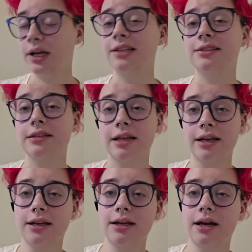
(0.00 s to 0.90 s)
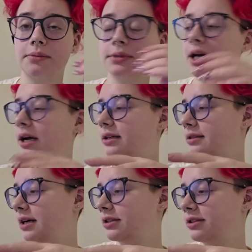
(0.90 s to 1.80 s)
It's late. I'm tired.
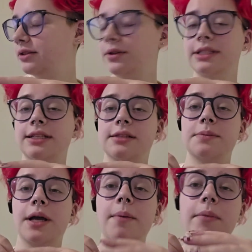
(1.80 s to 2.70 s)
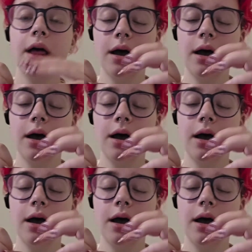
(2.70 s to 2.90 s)
It's actually only 6 p.m.